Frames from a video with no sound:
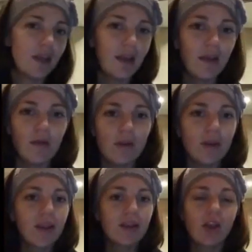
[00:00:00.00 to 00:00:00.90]
He
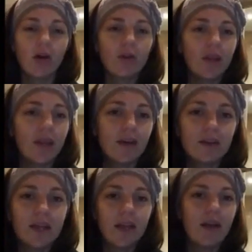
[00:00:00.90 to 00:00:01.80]
totally
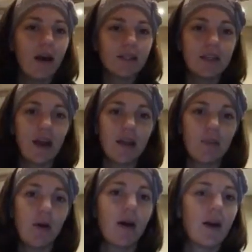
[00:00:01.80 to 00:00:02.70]
killed it, knocked it out of the
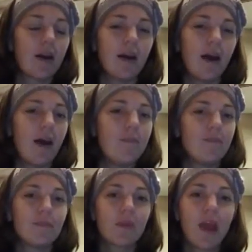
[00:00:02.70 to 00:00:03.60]
park.
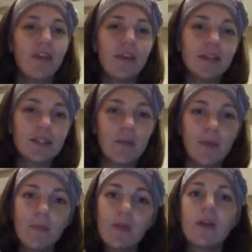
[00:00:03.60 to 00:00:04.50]
I think some
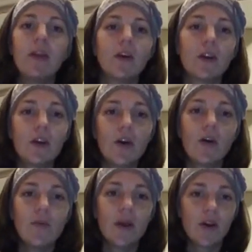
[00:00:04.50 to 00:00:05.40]
people in here are going to go
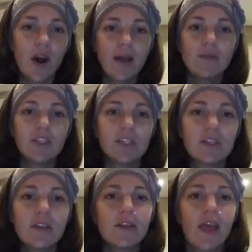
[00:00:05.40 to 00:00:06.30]
commit crimes just
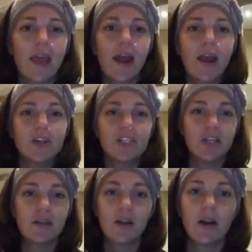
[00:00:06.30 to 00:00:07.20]
so that they can hire
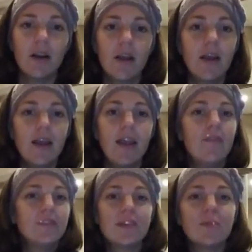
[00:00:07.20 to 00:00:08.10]
Schindler.
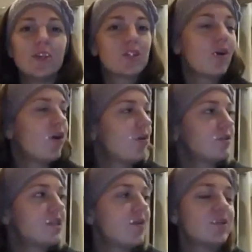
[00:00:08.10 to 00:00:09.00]
Even some of the
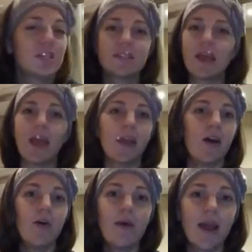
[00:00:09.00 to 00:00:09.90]
trolls, they were just like,
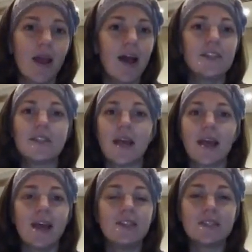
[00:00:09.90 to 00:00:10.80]
oh my gosh, that
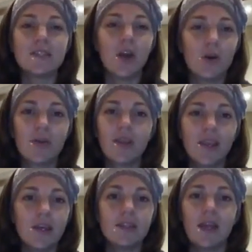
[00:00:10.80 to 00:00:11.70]
guy just totally
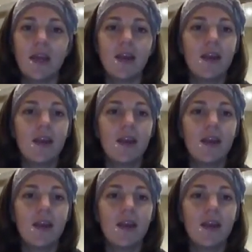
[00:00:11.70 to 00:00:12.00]
killed it.